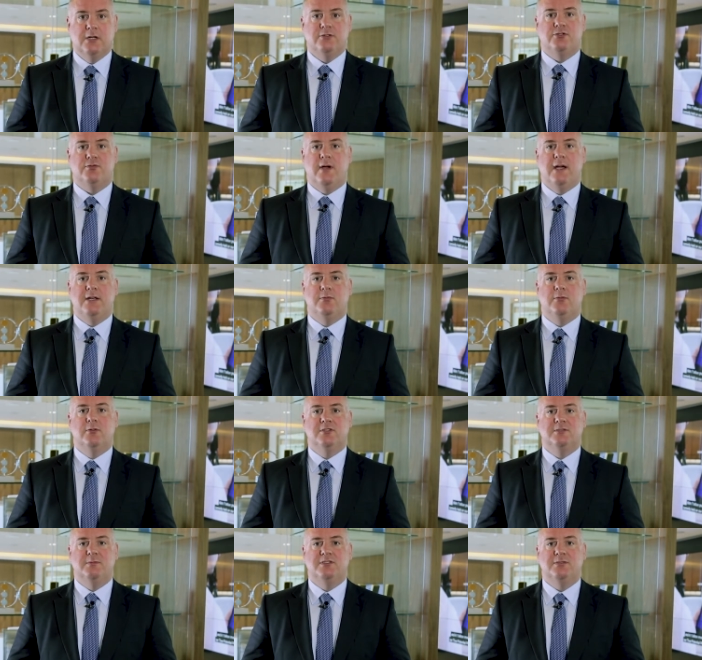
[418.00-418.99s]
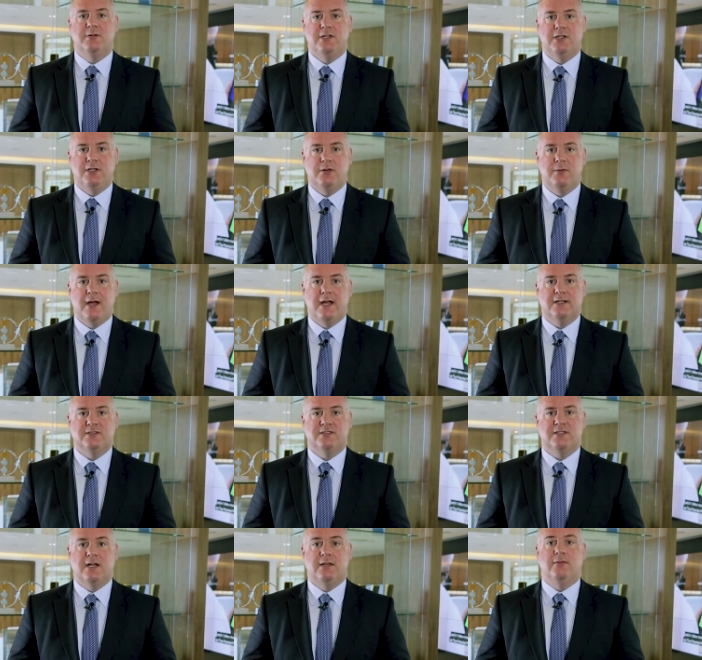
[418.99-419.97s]
Trade wars between the
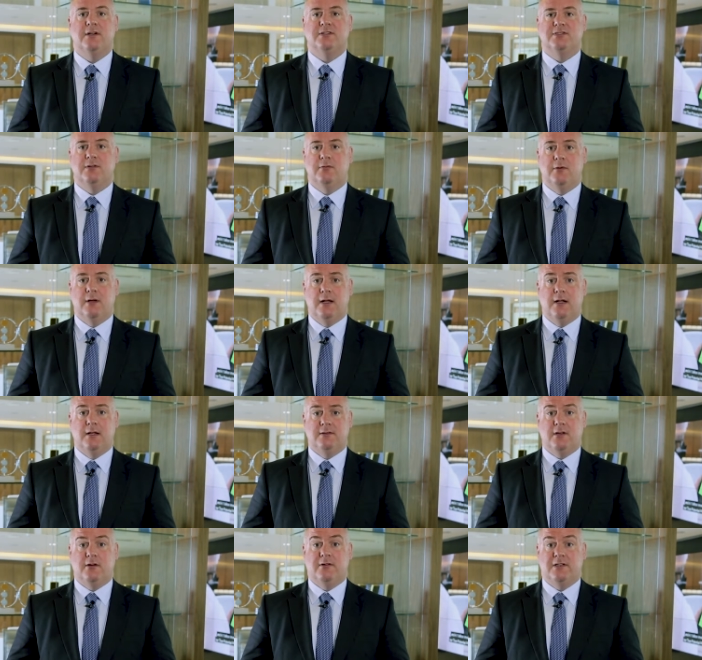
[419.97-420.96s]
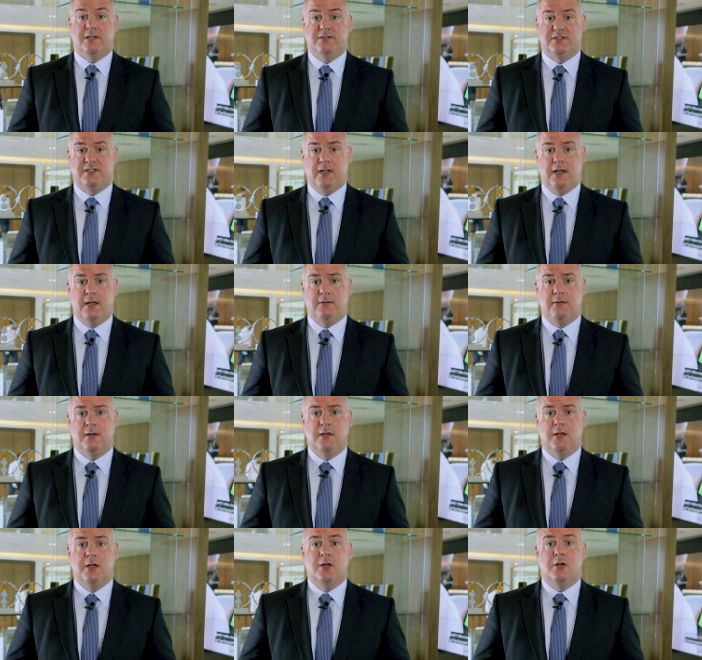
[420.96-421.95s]
US and the rest of the world are a concern,
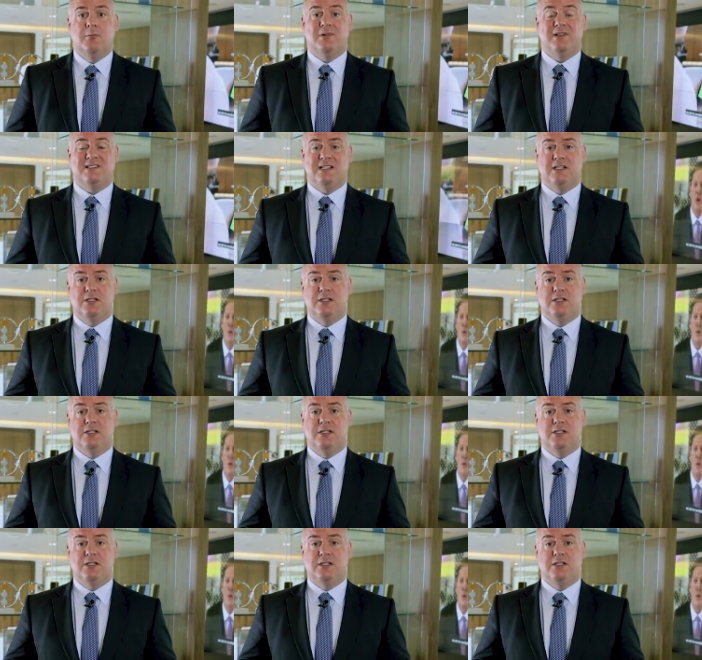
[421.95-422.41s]
but it's